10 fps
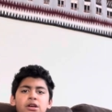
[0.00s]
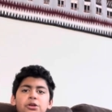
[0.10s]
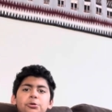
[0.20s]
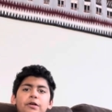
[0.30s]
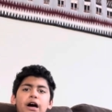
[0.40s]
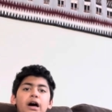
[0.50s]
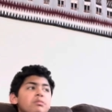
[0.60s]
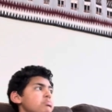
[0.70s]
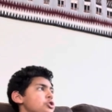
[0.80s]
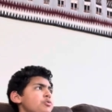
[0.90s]
You've
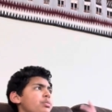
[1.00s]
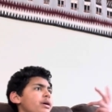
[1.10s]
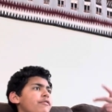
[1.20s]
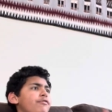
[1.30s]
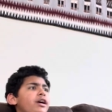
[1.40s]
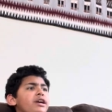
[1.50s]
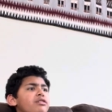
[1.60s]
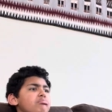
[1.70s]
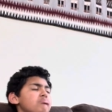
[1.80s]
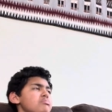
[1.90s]
had Superman fight
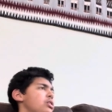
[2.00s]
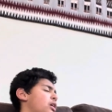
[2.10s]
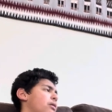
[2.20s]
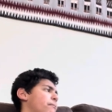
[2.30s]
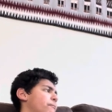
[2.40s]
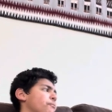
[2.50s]
um